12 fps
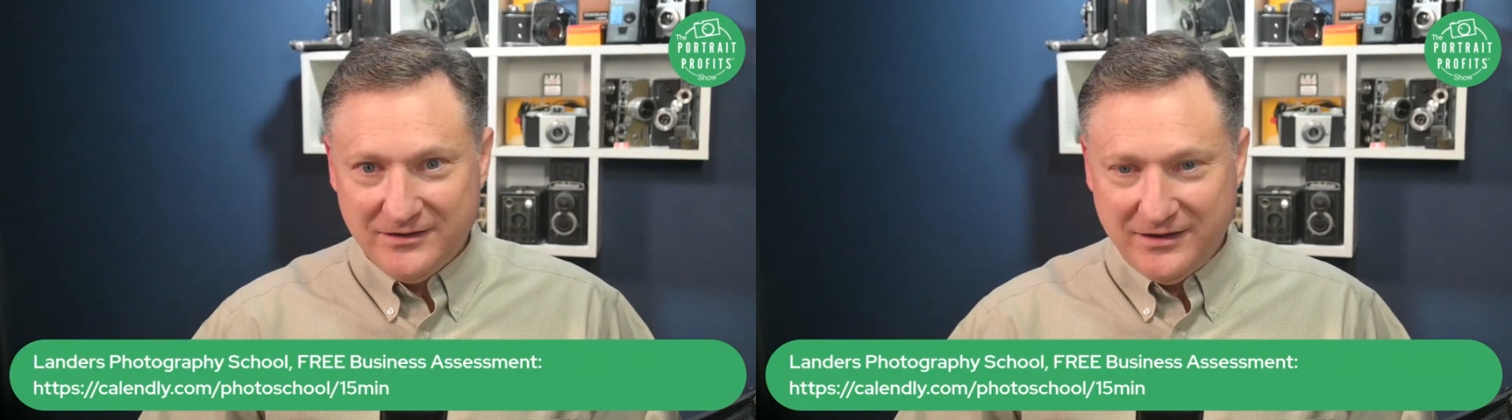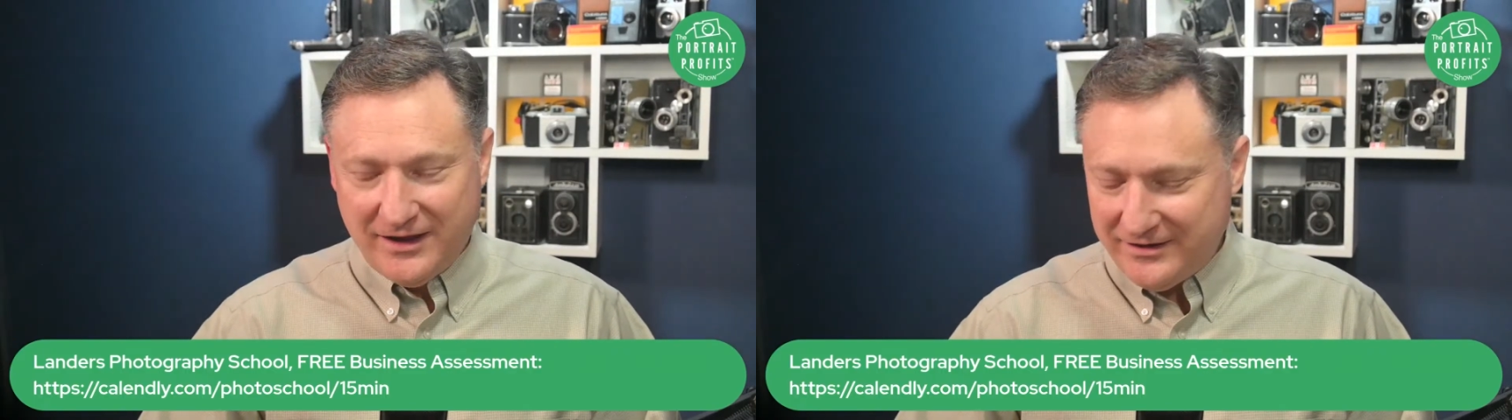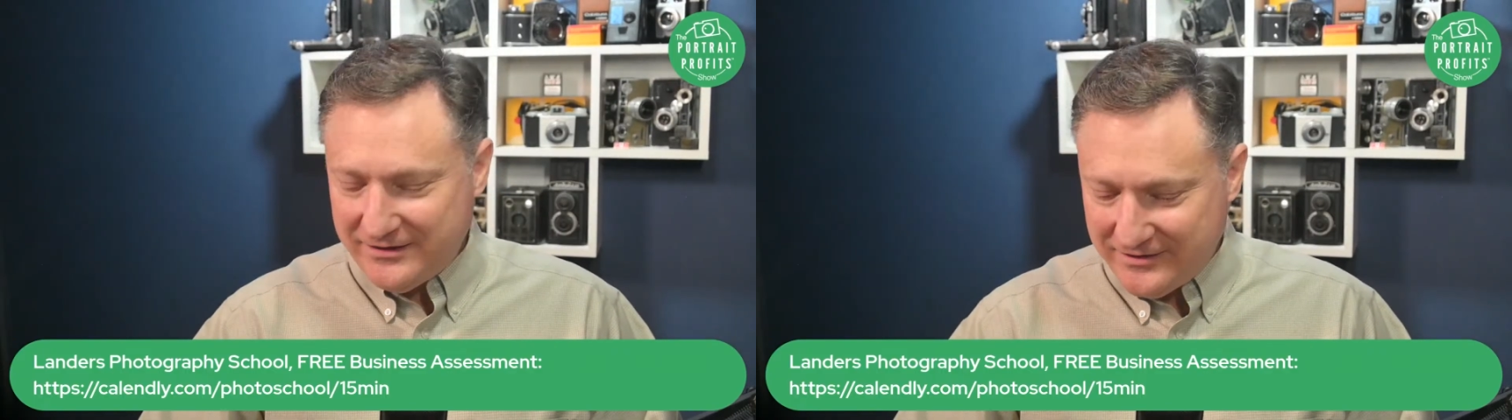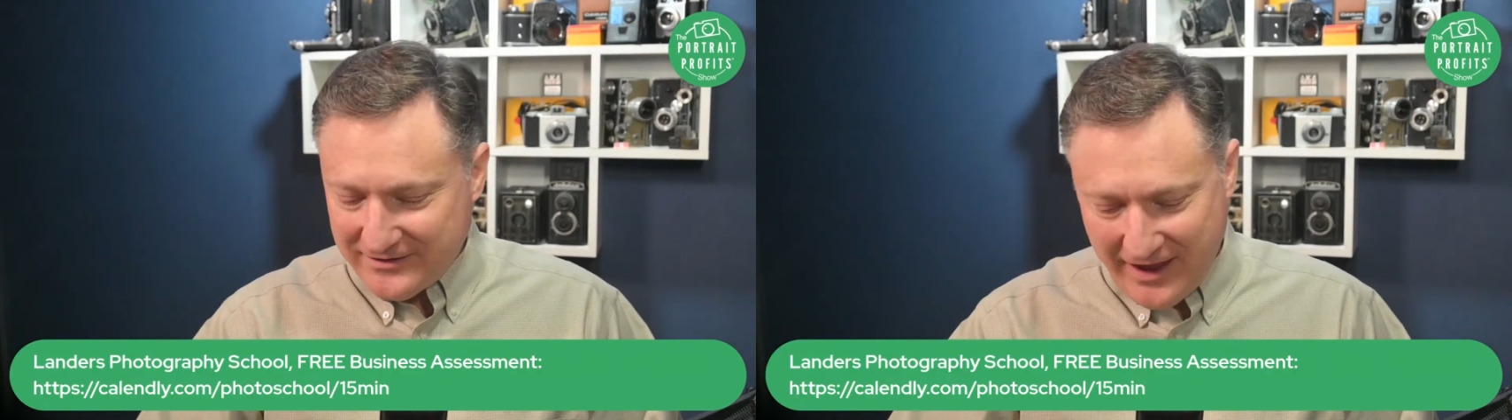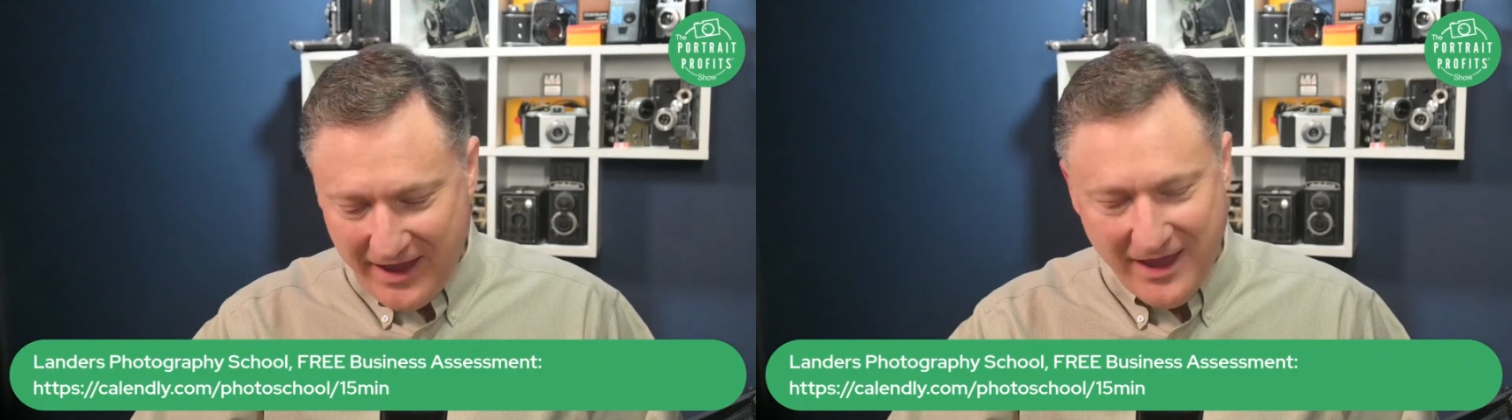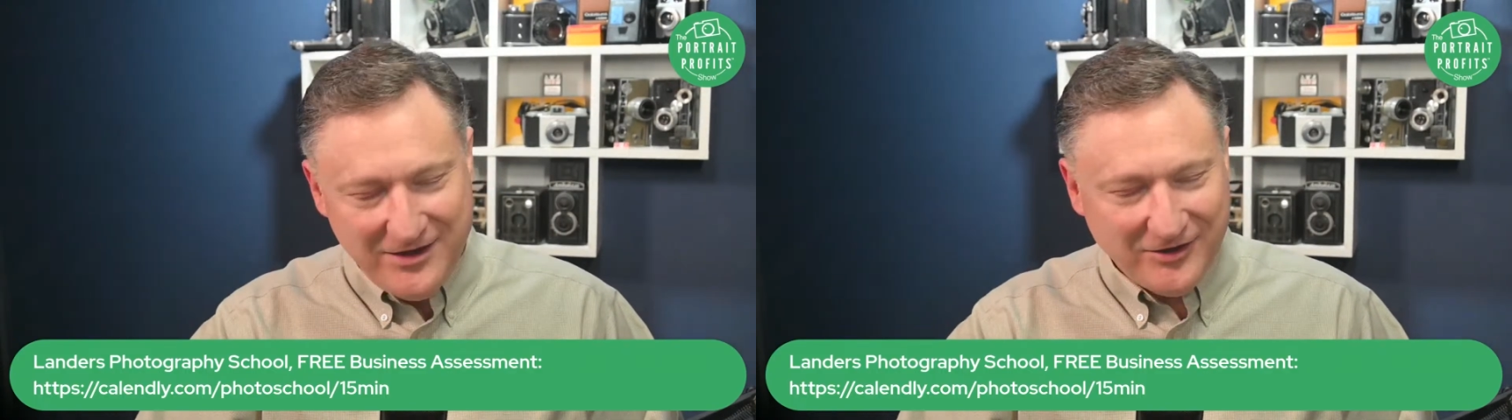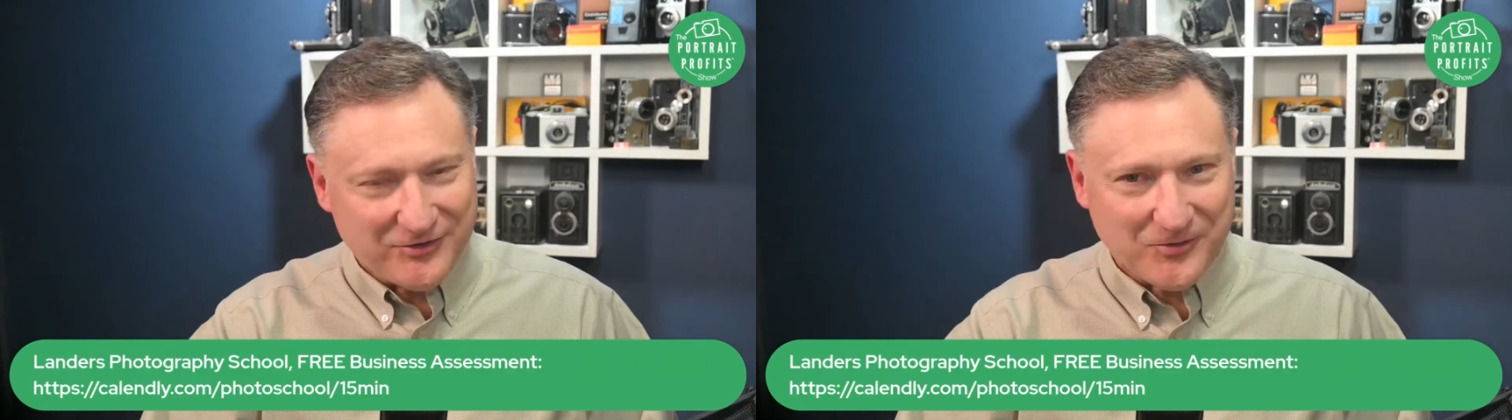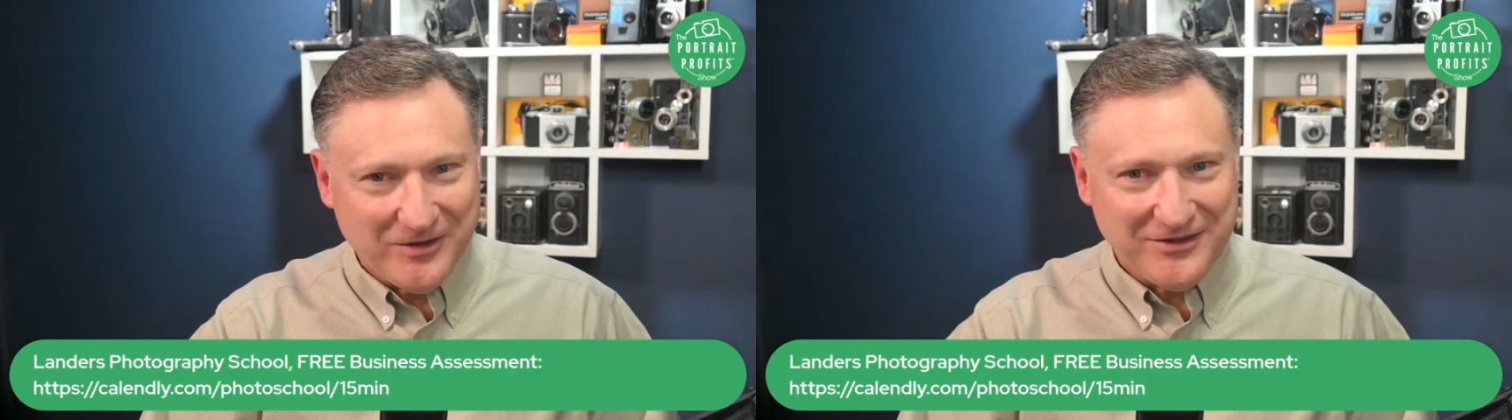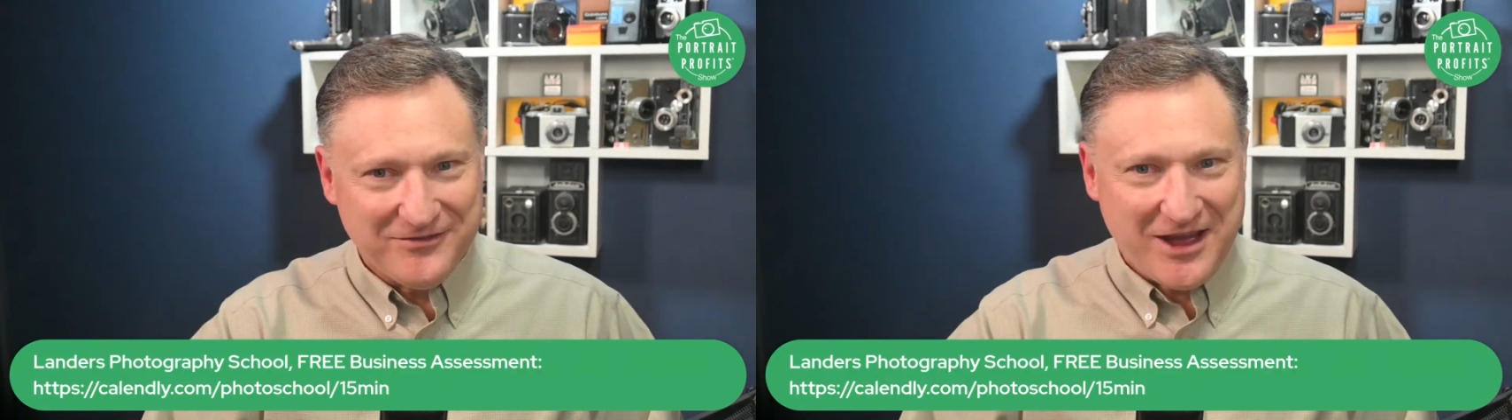and the handouts are
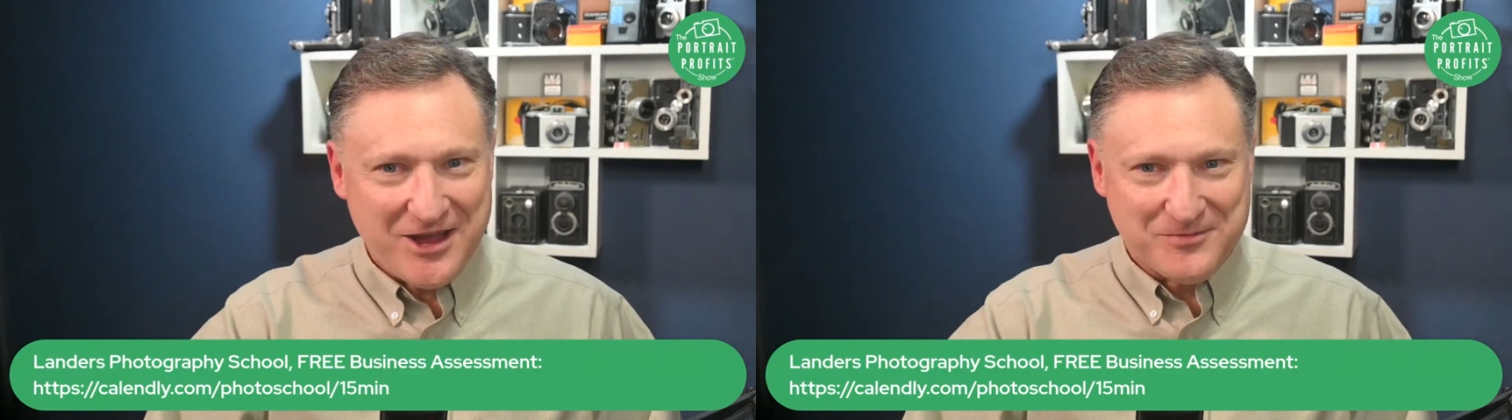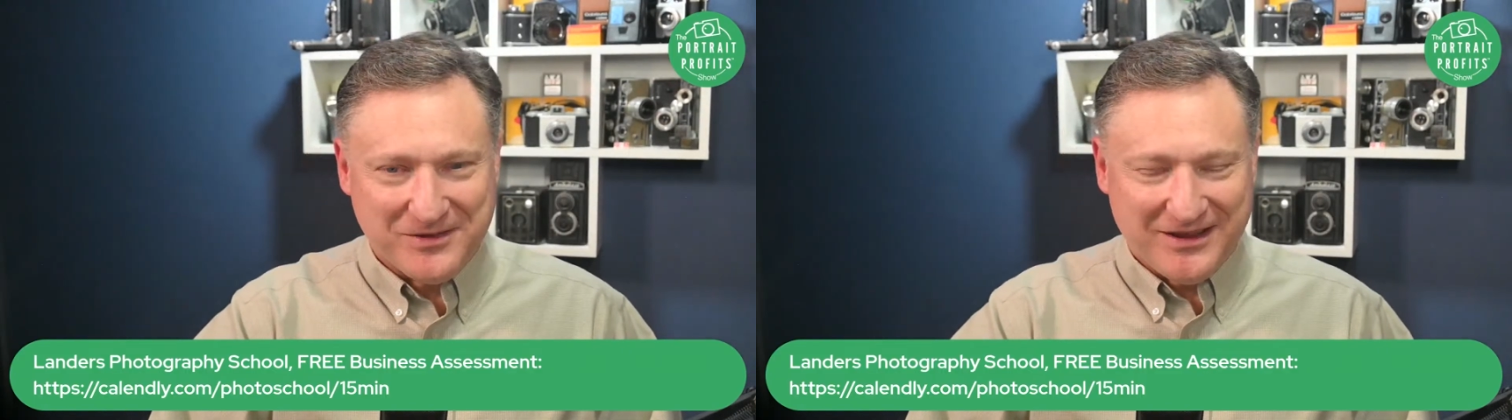really valuable.